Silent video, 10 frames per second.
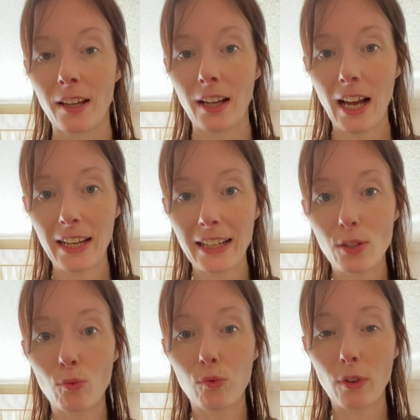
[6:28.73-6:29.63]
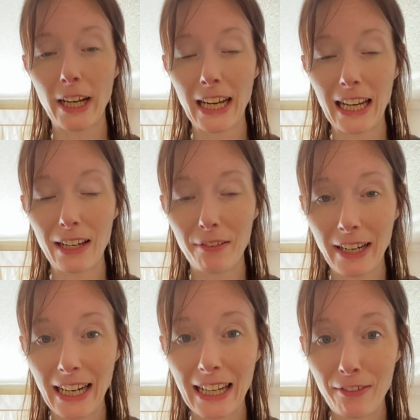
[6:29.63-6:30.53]
And it's really,
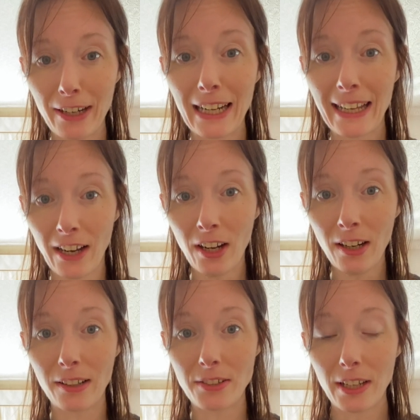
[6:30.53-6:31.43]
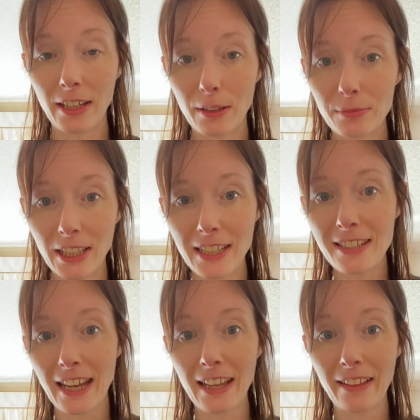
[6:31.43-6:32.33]
really, really hard. And I'm going to
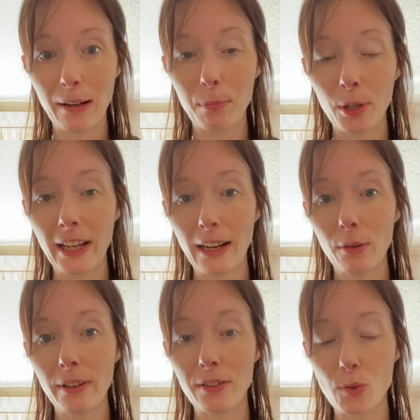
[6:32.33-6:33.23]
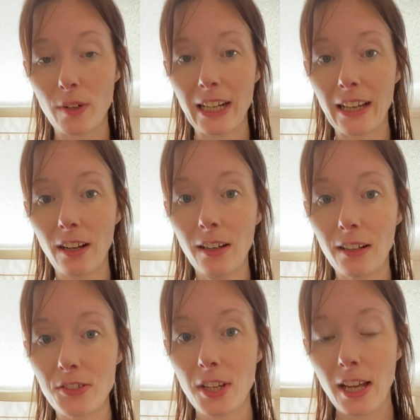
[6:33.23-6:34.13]
say that and put it out there. It's really
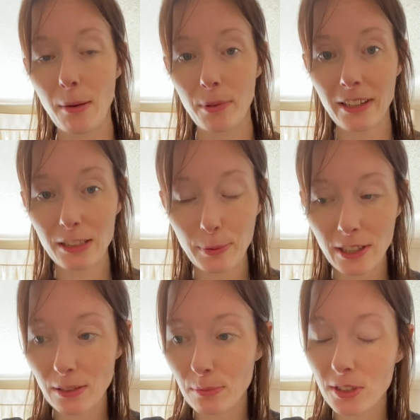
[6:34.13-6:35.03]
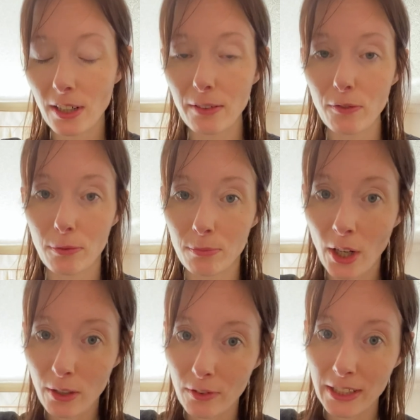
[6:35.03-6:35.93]
hard. But that's because I'm starting from
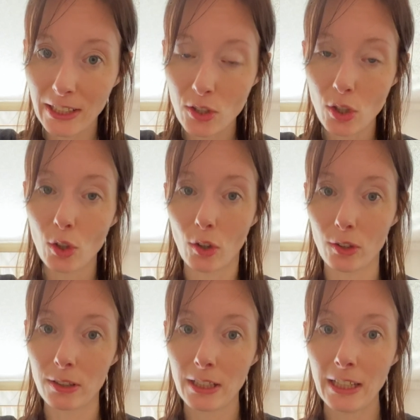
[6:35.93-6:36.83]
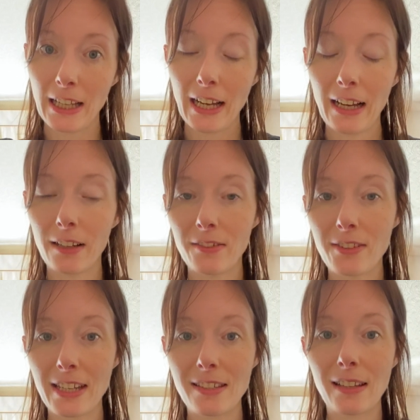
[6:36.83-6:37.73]
no running at all. And
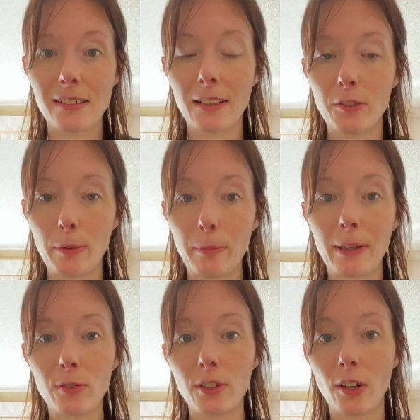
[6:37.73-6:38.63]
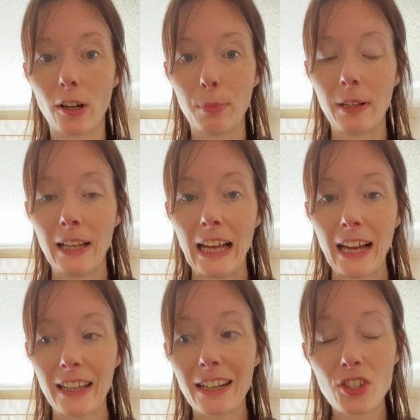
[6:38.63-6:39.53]
these things have to be built up.
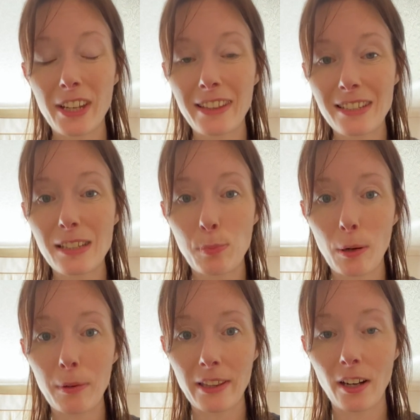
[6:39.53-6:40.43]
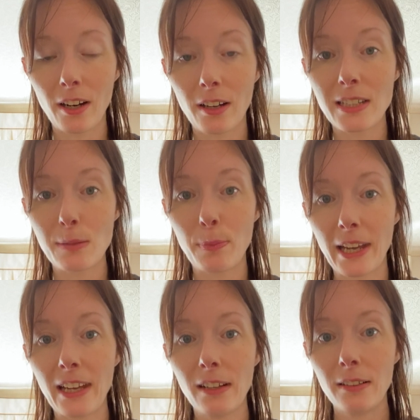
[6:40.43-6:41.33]
And actually, this is probably the hardest
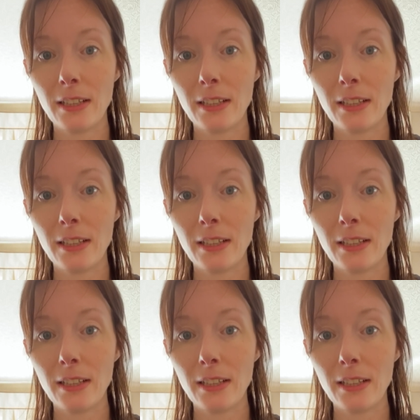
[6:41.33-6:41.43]
bit,